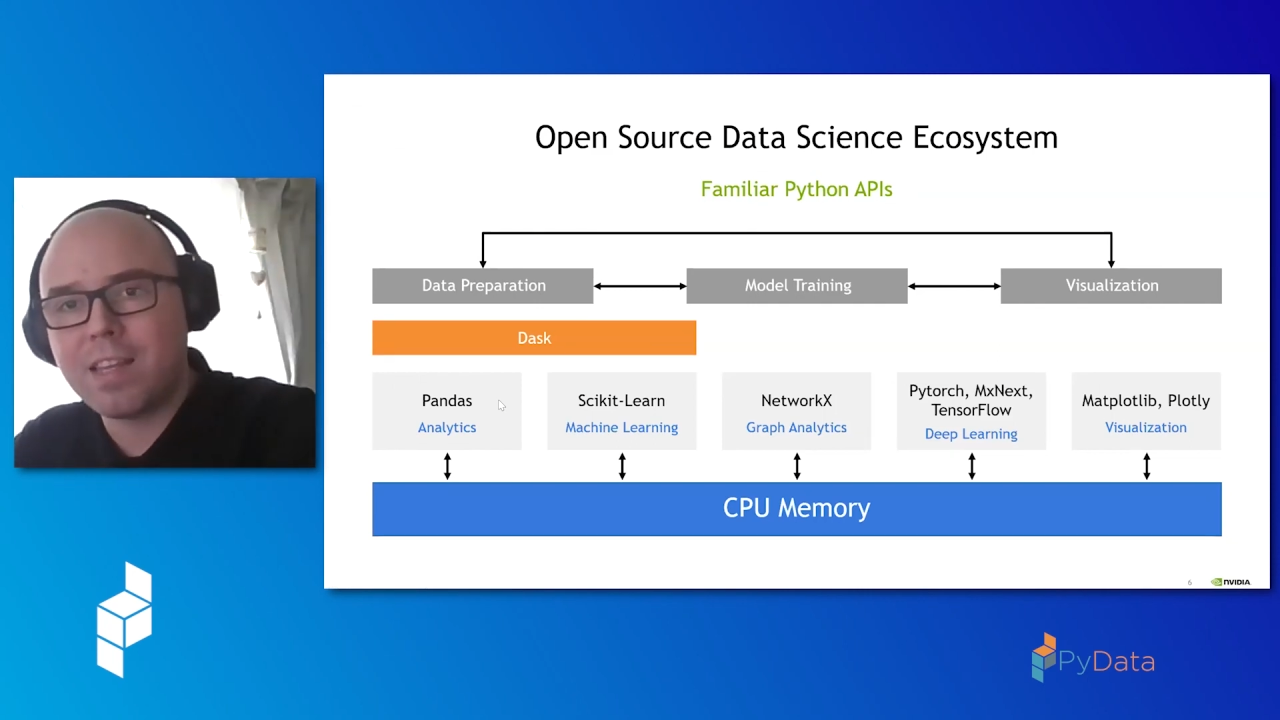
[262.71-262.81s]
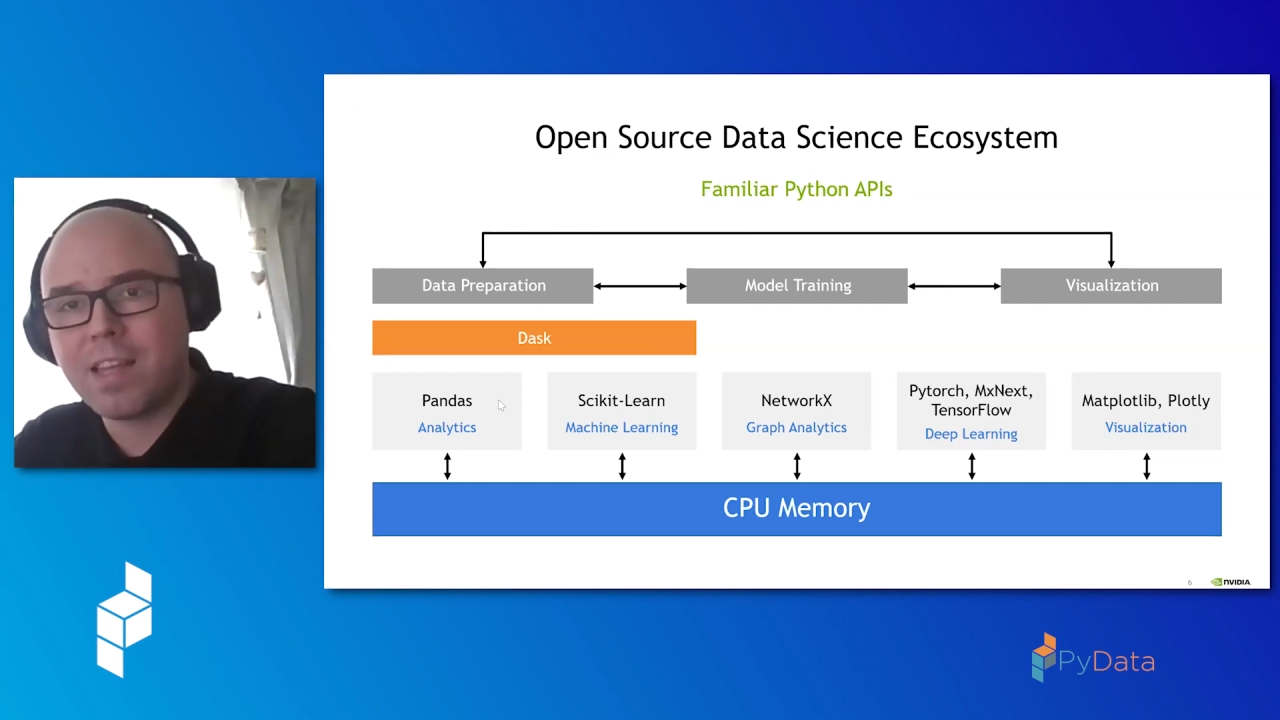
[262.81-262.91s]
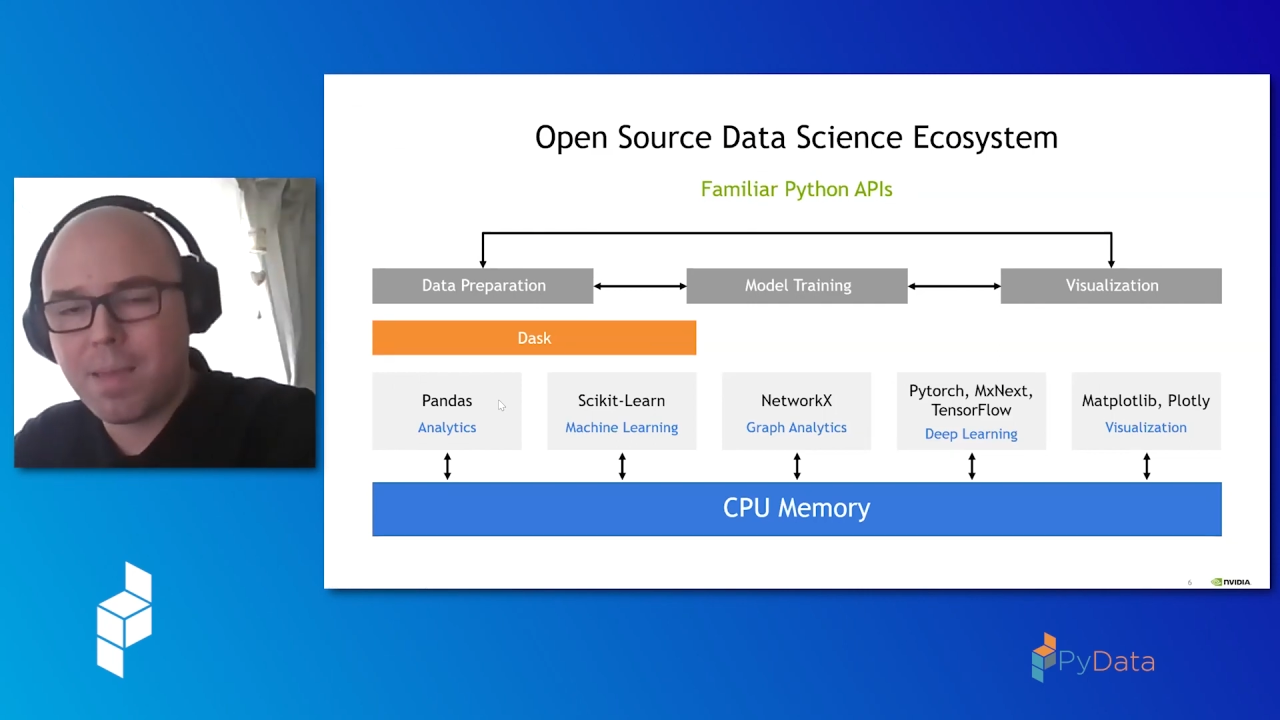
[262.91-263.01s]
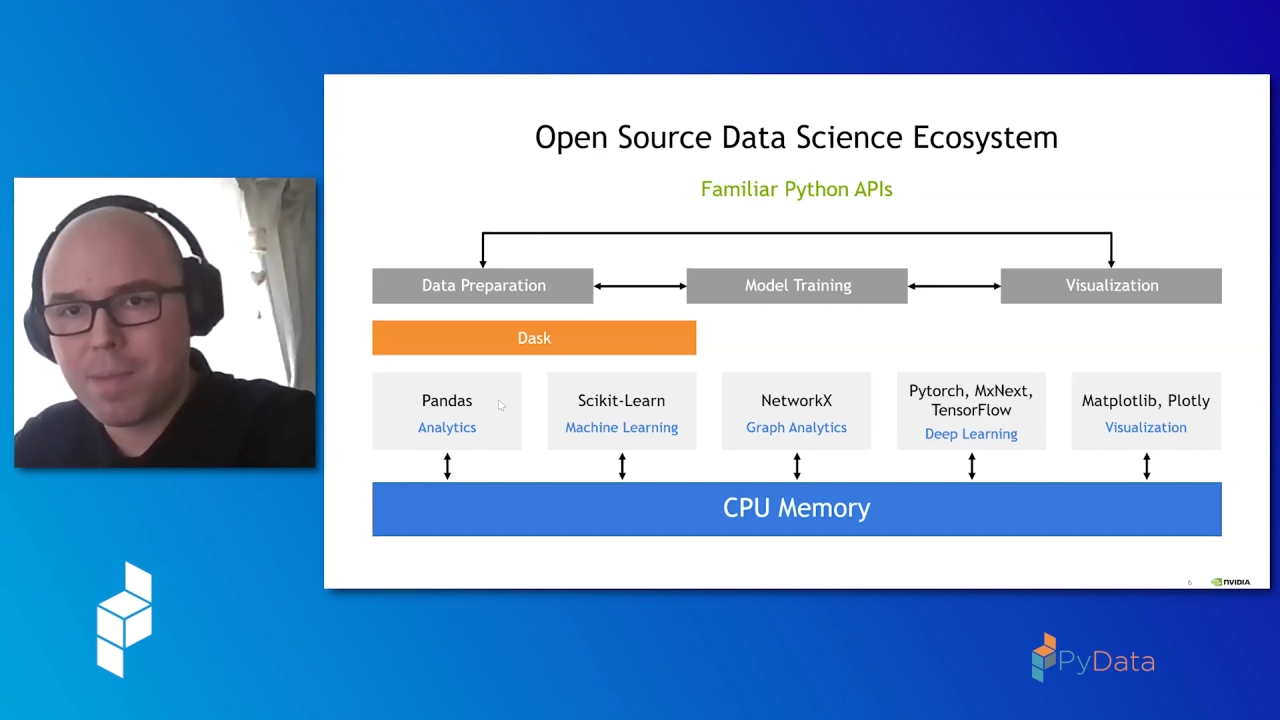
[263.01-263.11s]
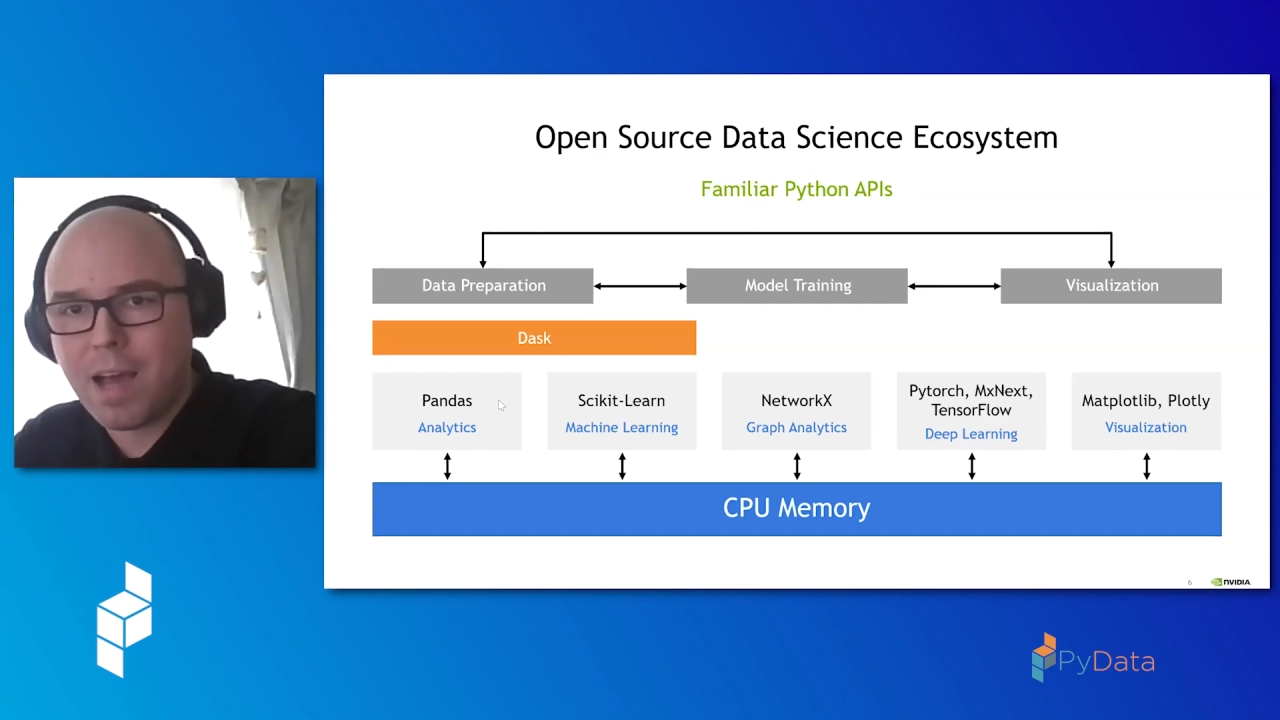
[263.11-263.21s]

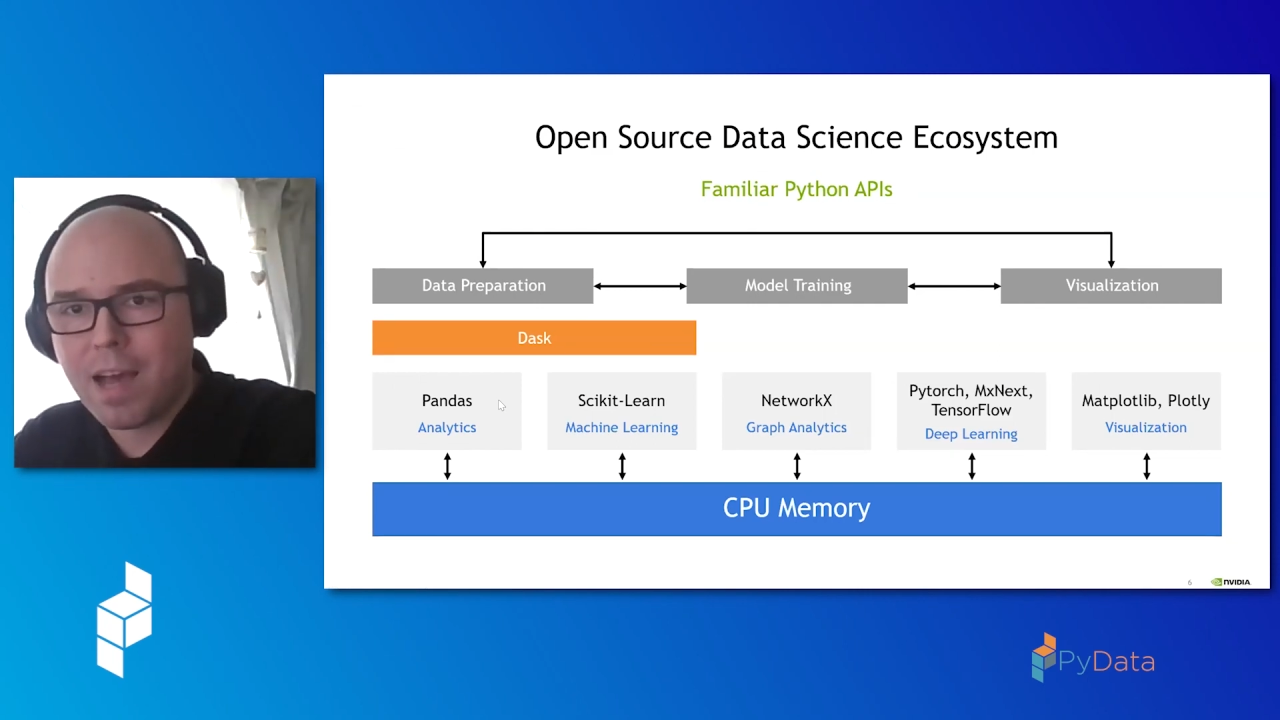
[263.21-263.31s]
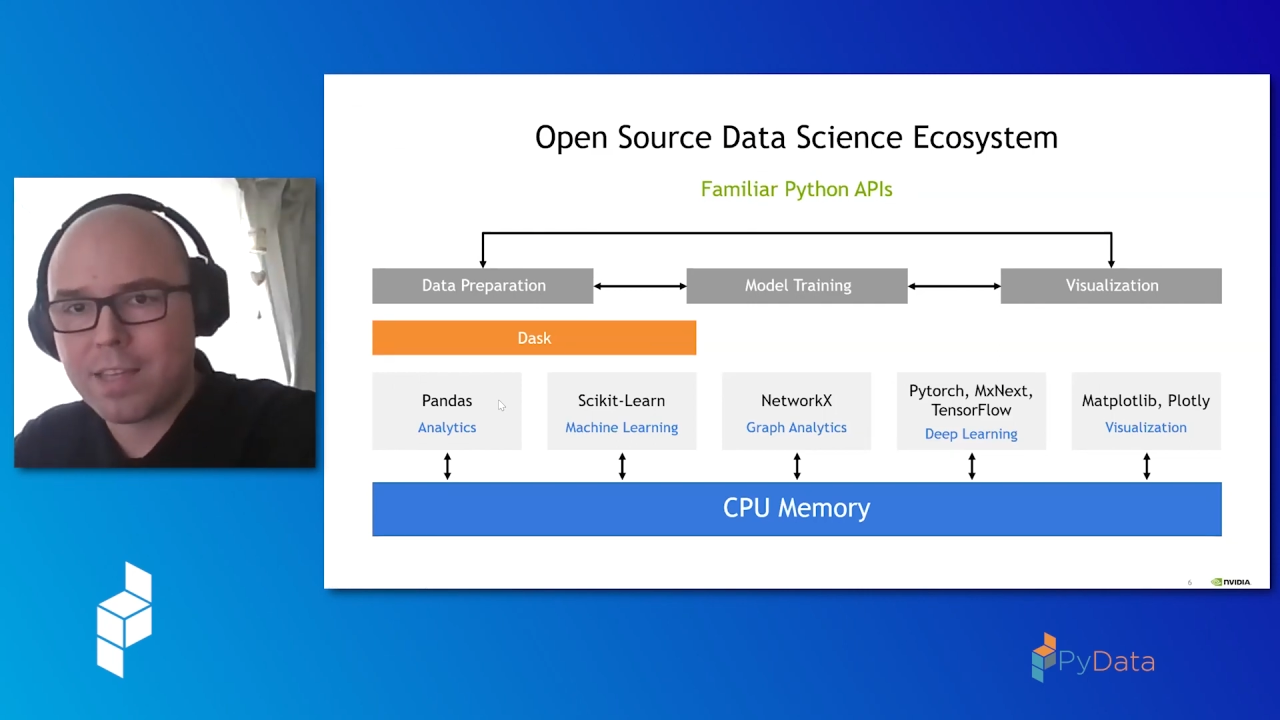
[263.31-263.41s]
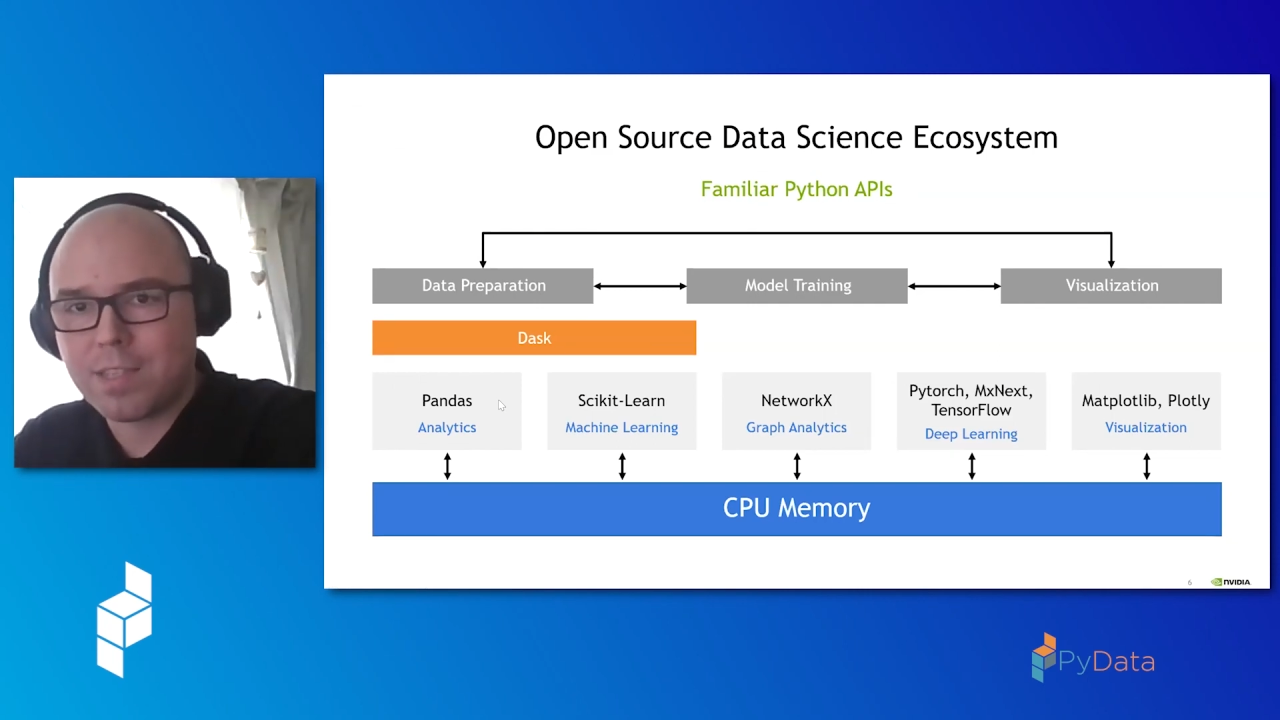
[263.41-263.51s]
the API